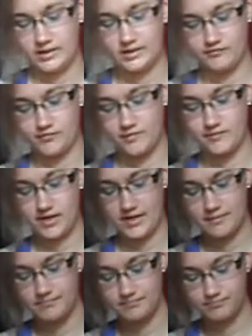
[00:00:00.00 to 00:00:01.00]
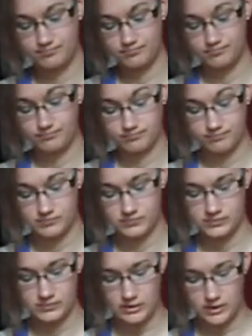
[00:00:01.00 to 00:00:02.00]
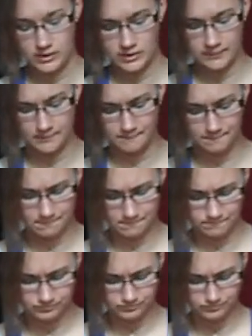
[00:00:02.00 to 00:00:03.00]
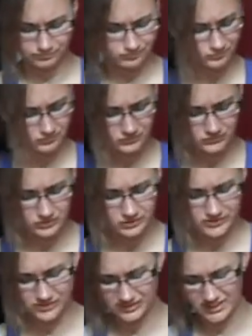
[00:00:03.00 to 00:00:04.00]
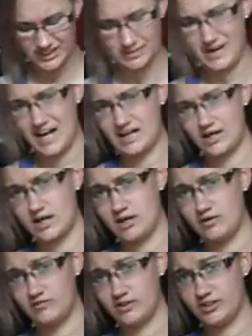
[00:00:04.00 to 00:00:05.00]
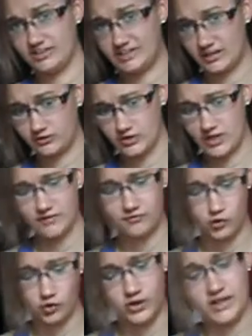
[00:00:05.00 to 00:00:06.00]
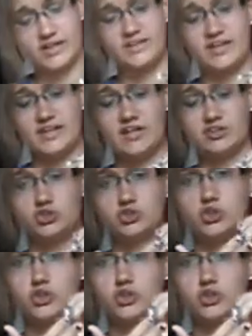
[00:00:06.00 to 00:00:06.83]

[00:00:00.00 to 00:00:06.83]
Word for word: And from there, um, take the back of your X-Acto knife or anything that has a